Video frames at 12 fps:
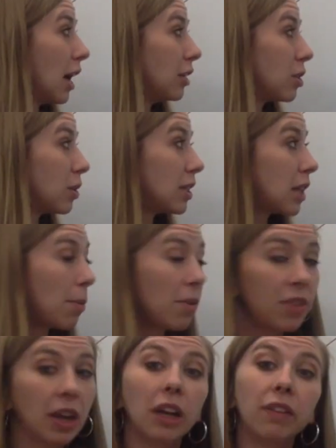And so some
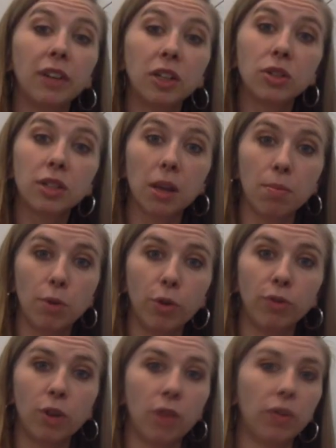of the individuals that
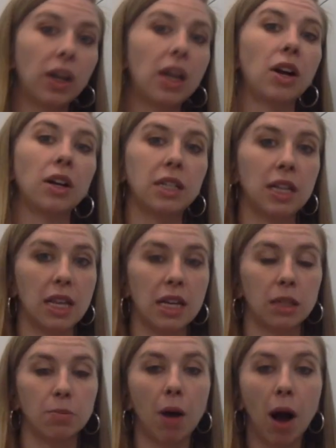moved over here into
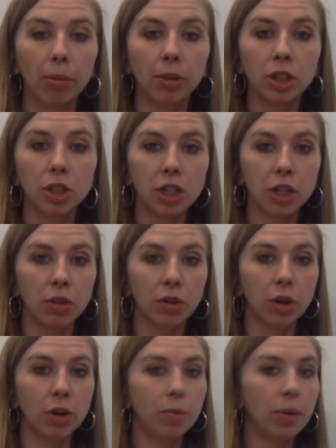this publishing
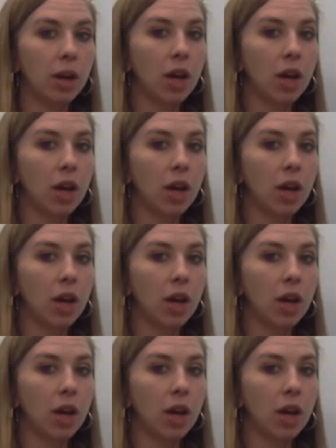group